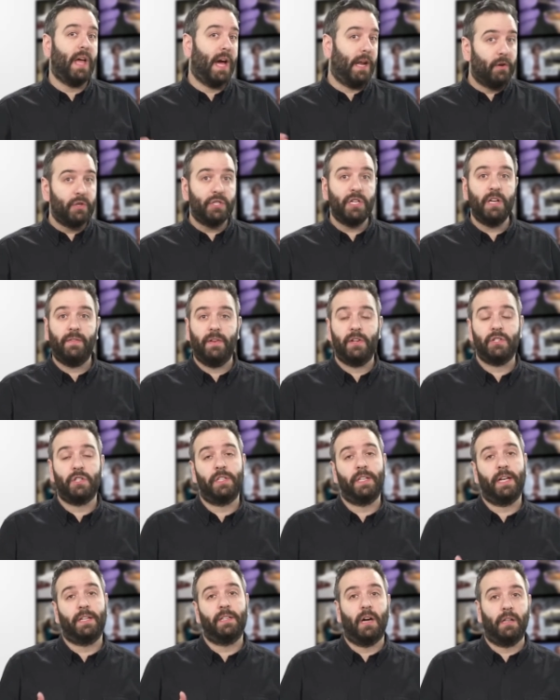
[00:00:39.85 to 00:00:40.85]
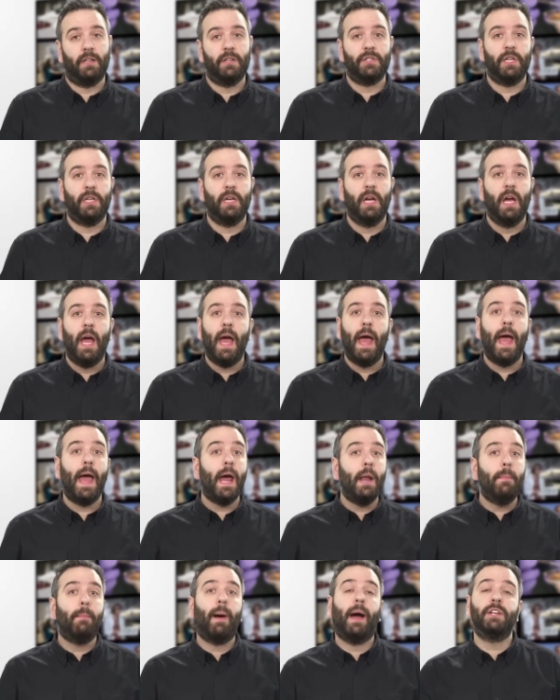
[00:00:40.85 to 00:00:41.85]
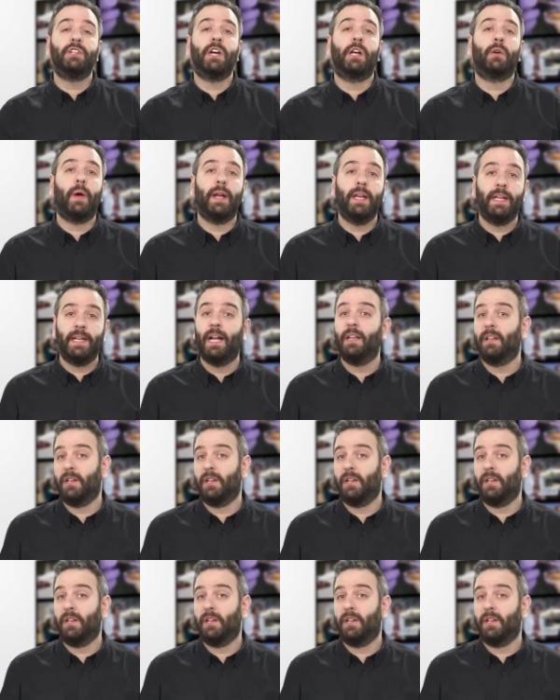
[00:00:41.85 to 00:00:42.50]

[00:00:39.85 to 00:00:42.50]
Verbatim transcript: energy-efficient technology and by generating